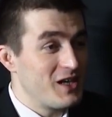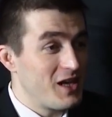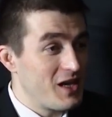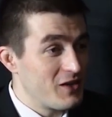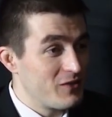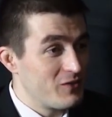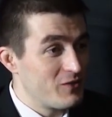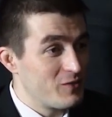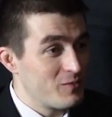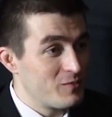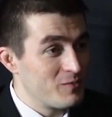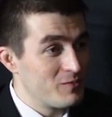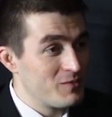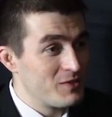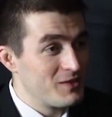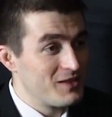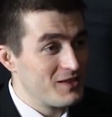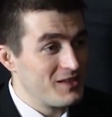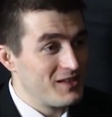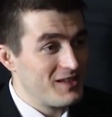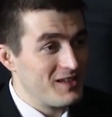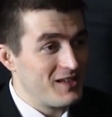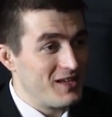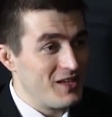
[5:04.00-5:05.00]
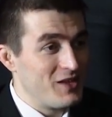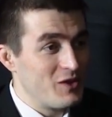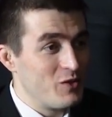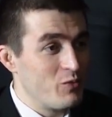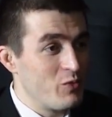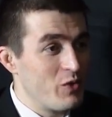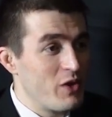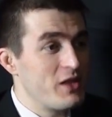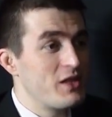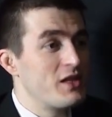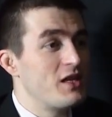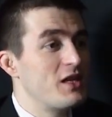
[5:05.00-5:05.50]
out of them in the
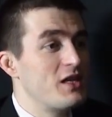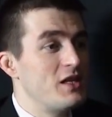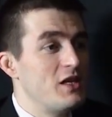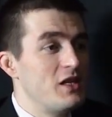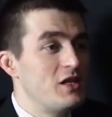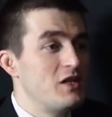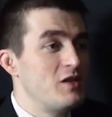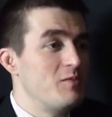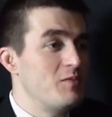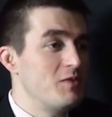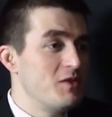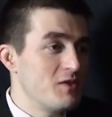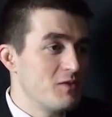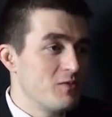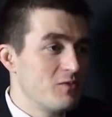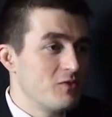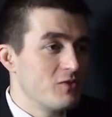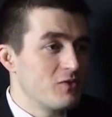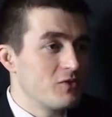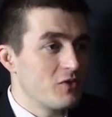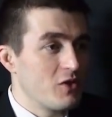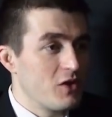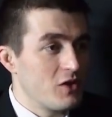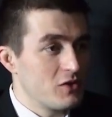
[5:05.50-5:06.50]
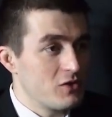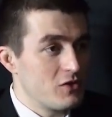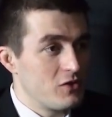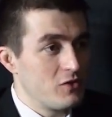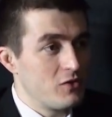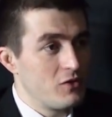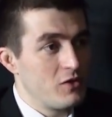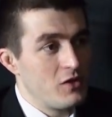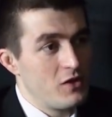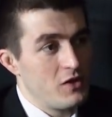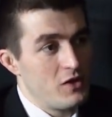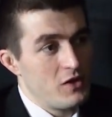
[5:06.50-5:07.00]
way they need to be smooth talked
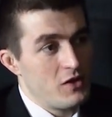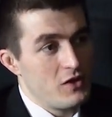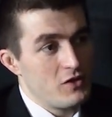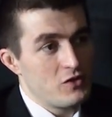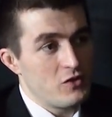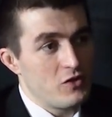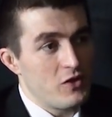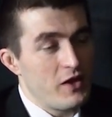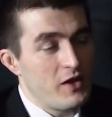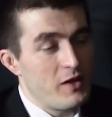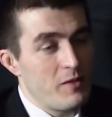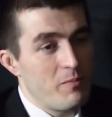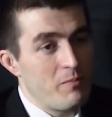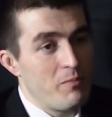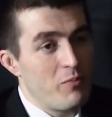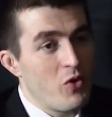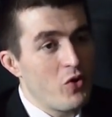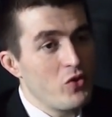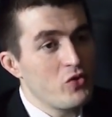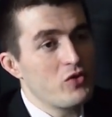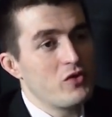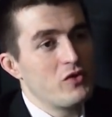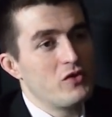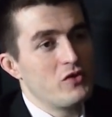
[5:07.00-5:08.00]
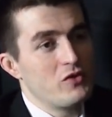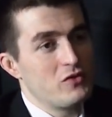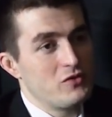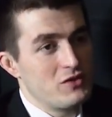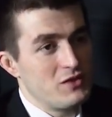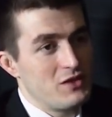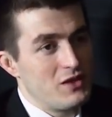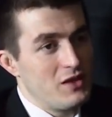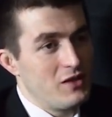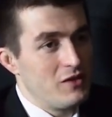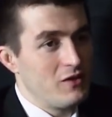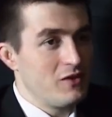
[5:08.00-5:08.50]
to. So like both of those
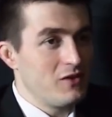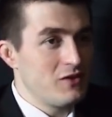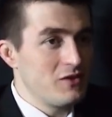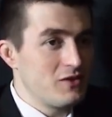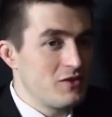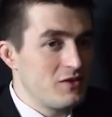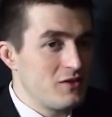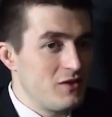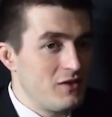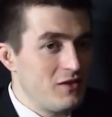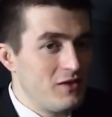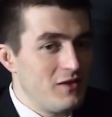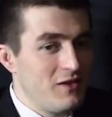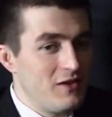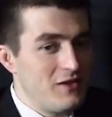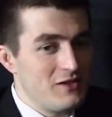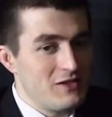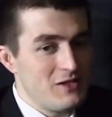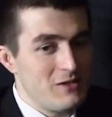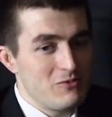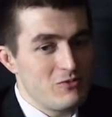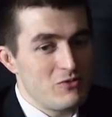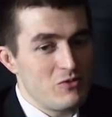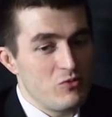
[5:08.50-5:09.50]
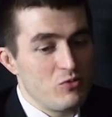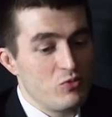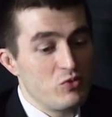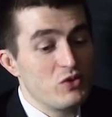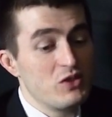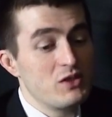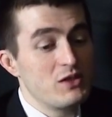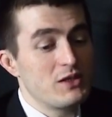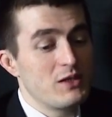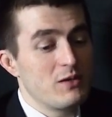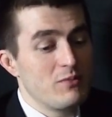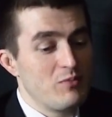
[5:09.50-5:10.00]
skills, it seems to be when
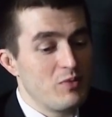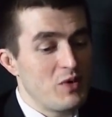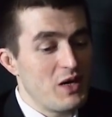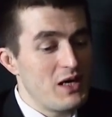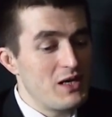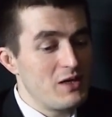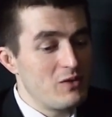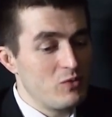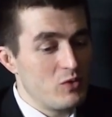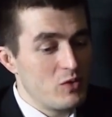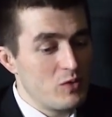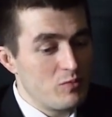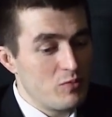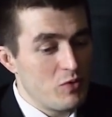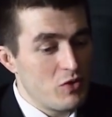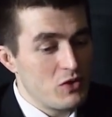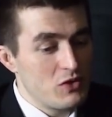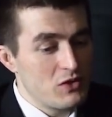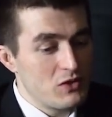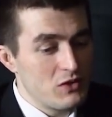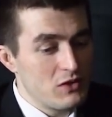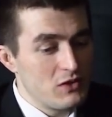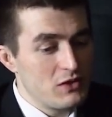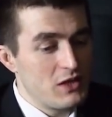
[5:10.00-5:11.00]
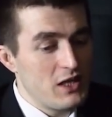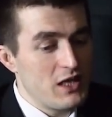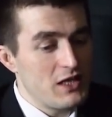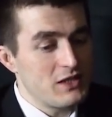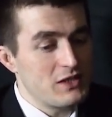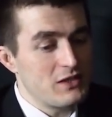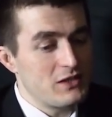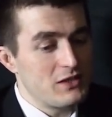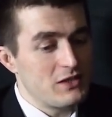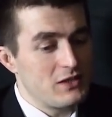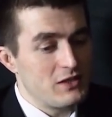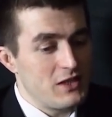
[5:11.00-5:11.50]
they're combined in one person,
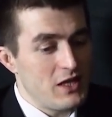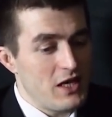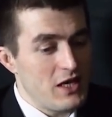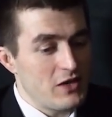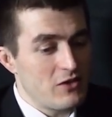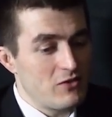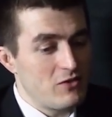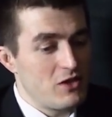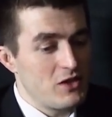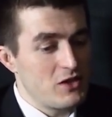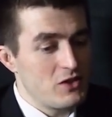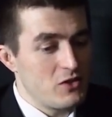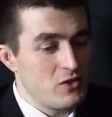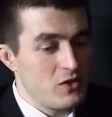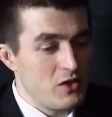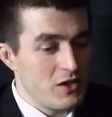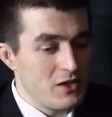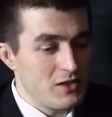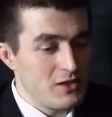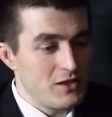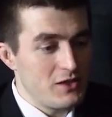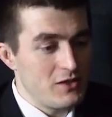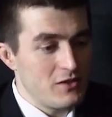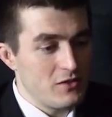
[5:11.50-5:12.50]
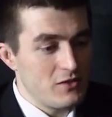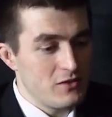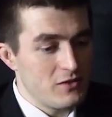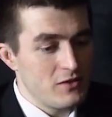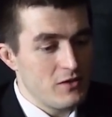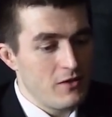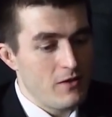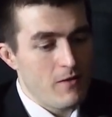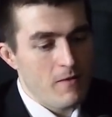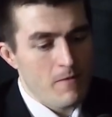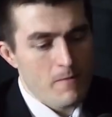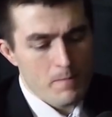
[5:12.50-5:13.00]
that creates great leaders.
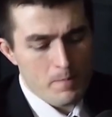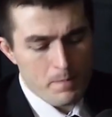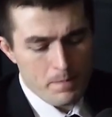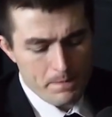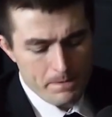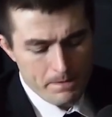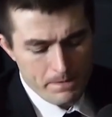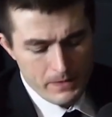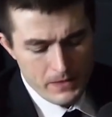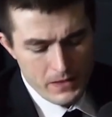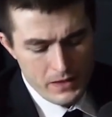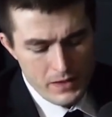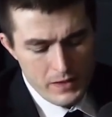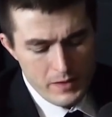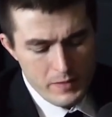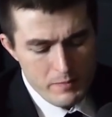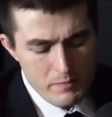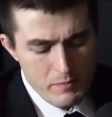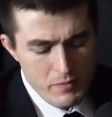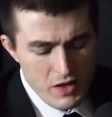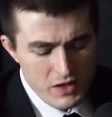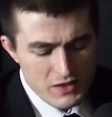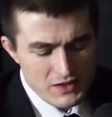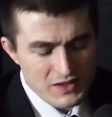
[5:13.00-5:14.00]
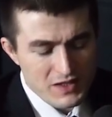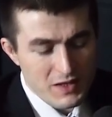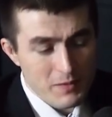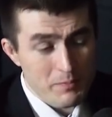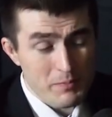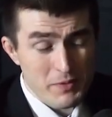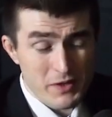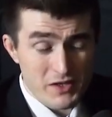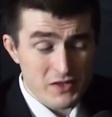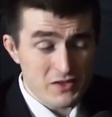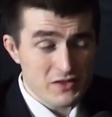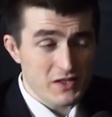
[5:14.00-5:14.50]
Musk
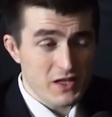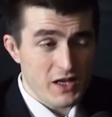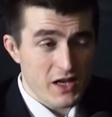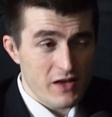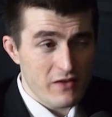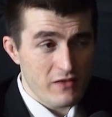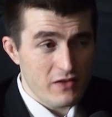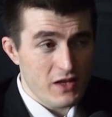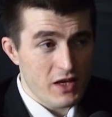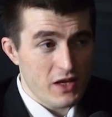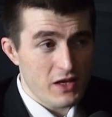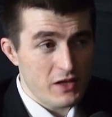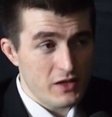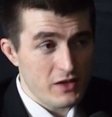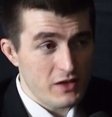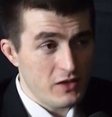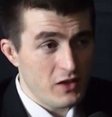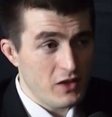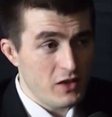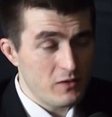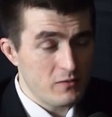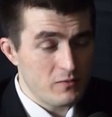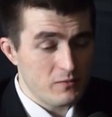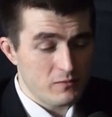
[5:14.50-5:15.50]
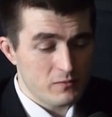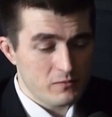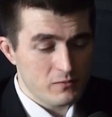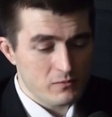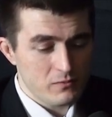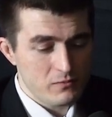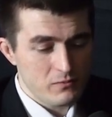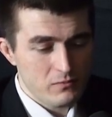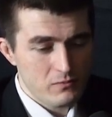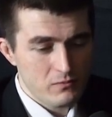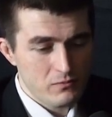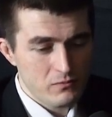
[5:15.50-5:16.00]
appears to have that, Elon.
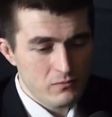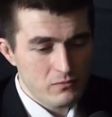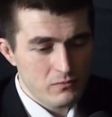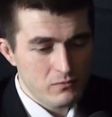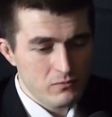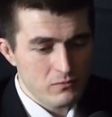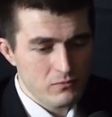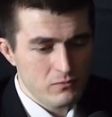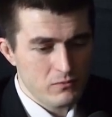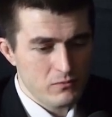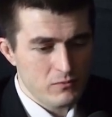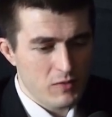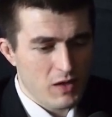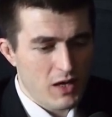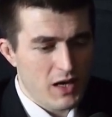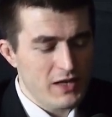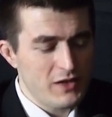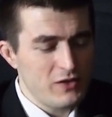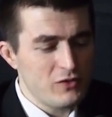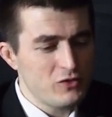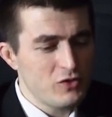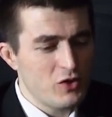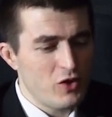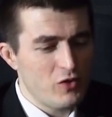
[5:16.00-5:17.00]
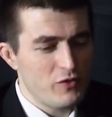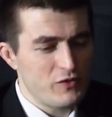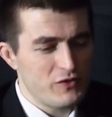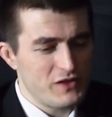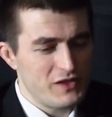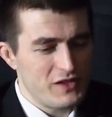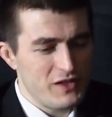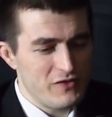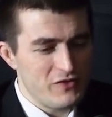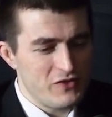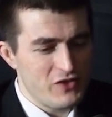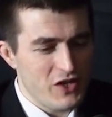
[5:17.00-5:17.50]
I don't know if
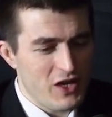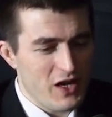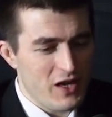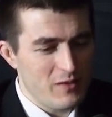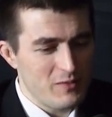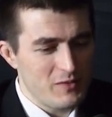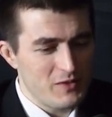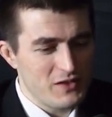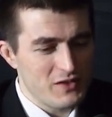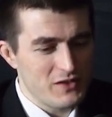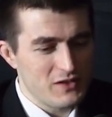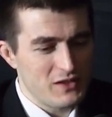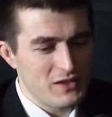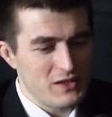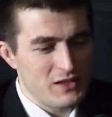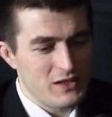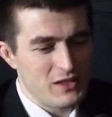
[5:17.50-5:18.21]
Steve Jobs...